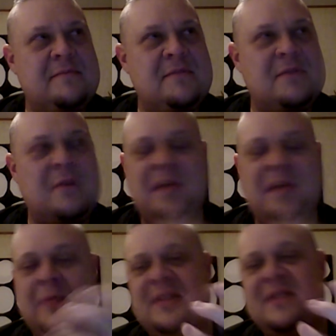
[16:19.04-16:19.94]

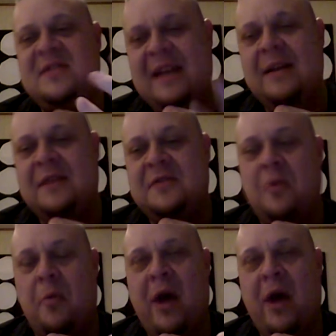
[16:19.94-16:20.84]
sometimes it signals to your
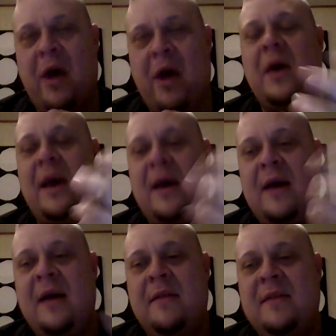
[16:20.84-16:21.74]
brain, okay,
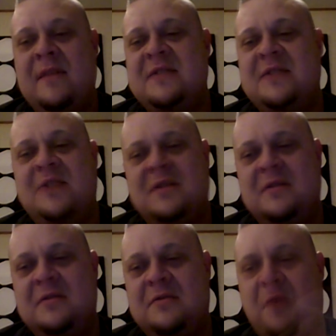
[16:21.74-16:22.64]
this
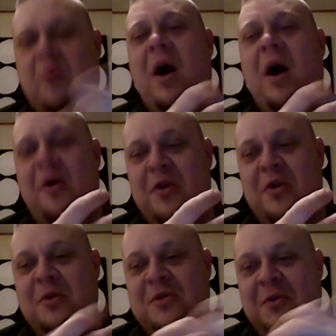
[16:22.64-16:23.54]
doesn't require
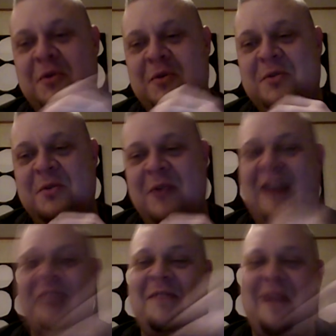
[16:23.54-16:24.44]
you to to
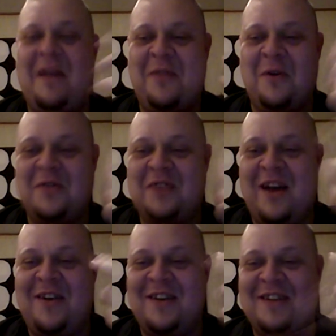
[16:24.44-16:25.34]
activate those
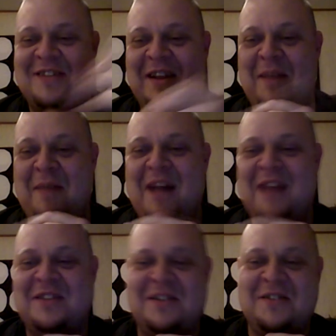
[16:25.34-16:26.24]
areas and
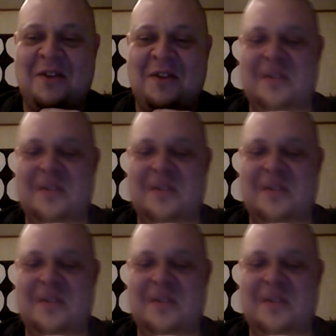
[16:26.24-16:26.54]
imagine and so on.